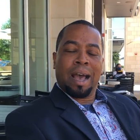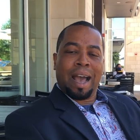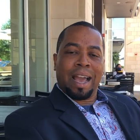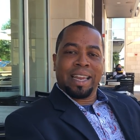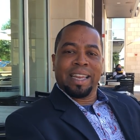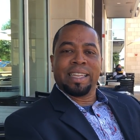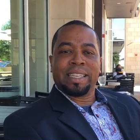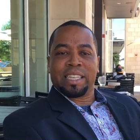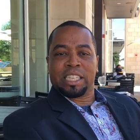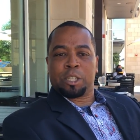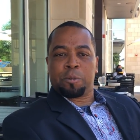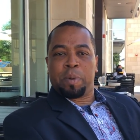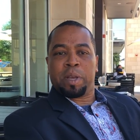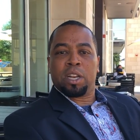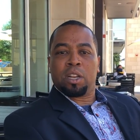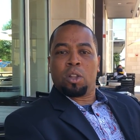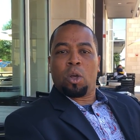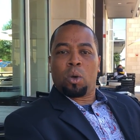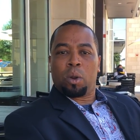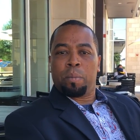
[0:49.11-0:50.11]
I need to
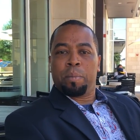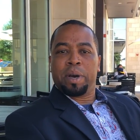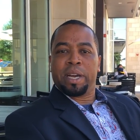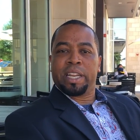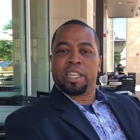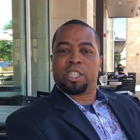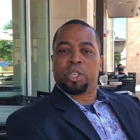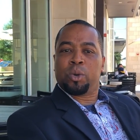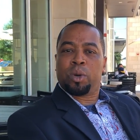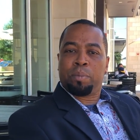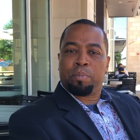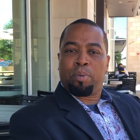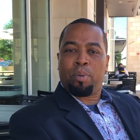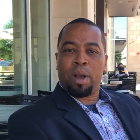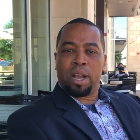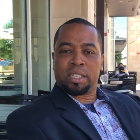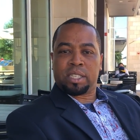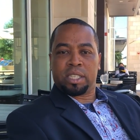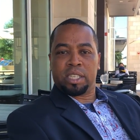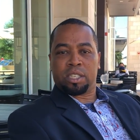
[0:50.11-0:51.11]
spend a lot of money to
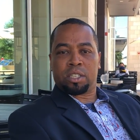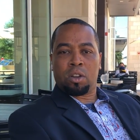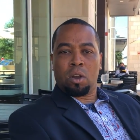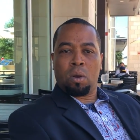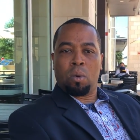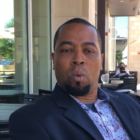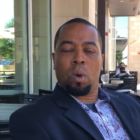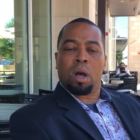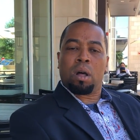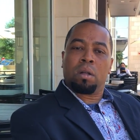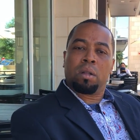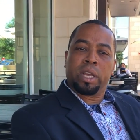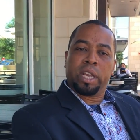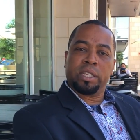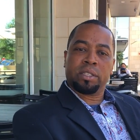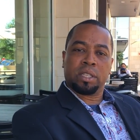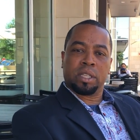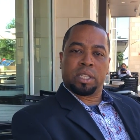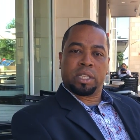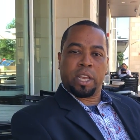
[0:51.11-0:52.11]
impress this girl. Well,
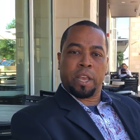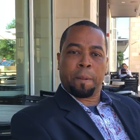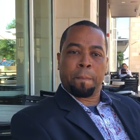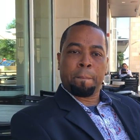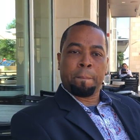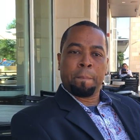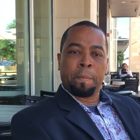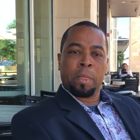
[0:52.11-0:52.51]
here's the thing